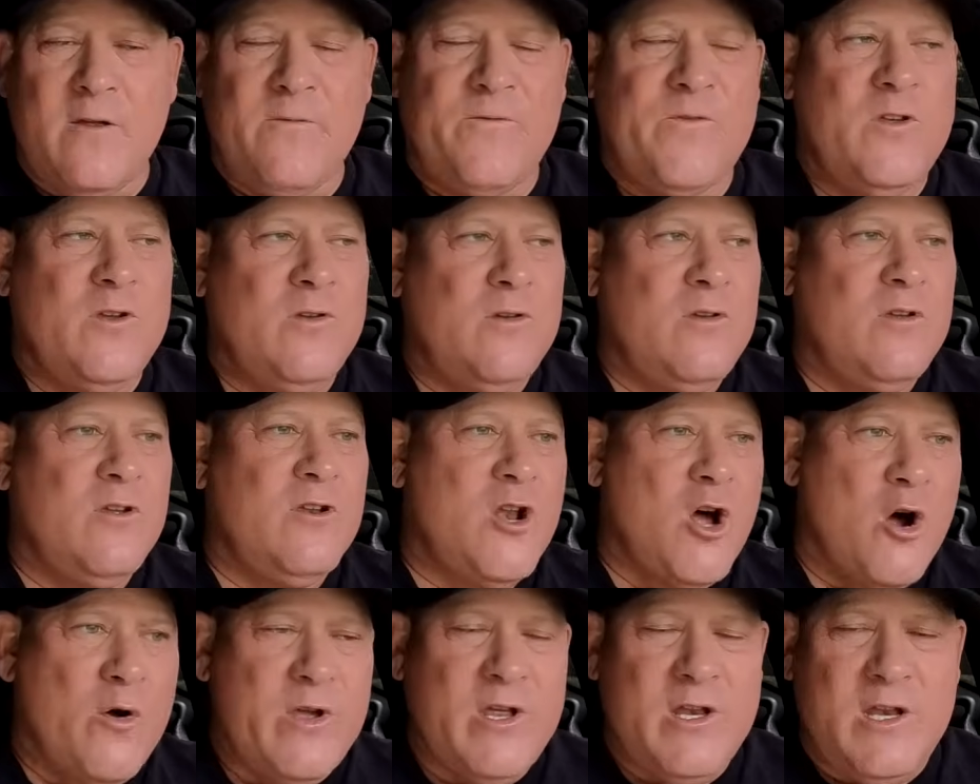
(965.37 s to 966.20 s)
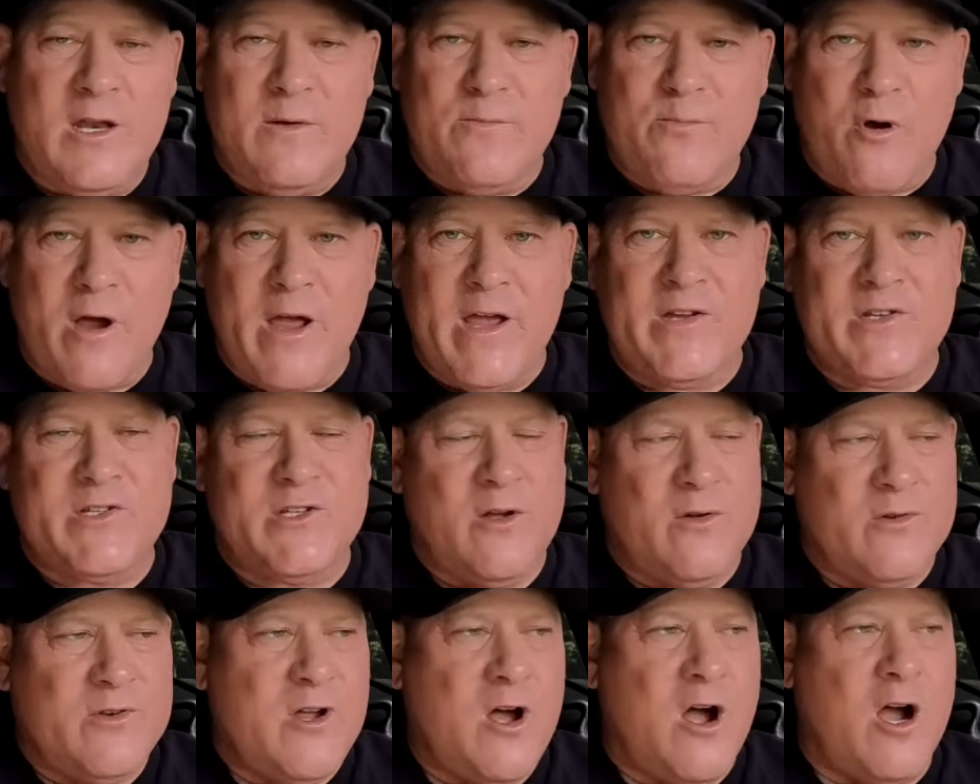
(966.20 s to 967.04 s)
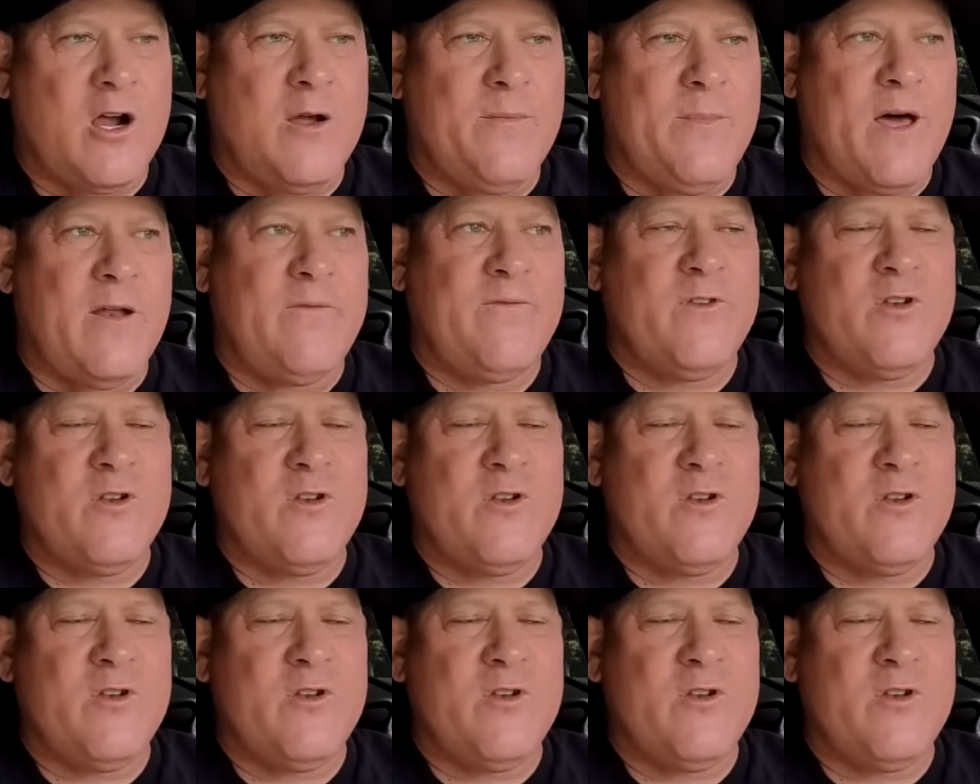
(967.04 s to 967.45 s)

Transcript: If you, you know you need brakes, don't talk about it.